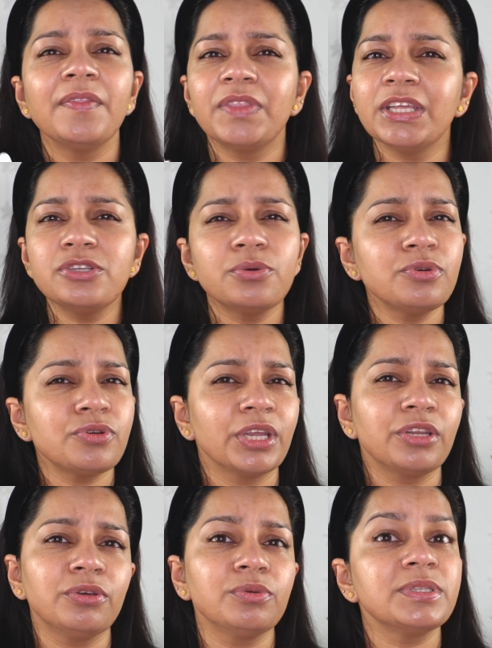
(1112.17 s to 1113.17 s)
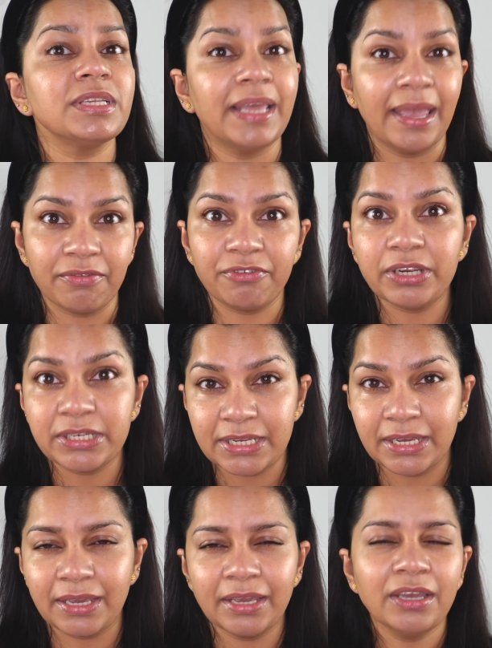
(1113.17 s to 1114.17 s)
then don't try to use it every
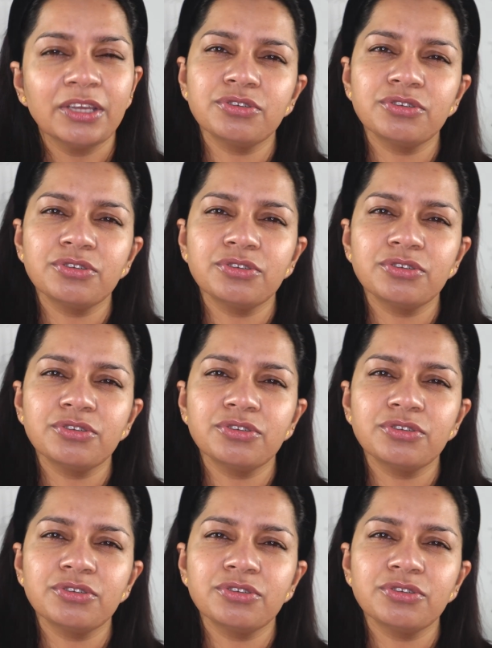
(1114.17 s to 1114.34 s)
day.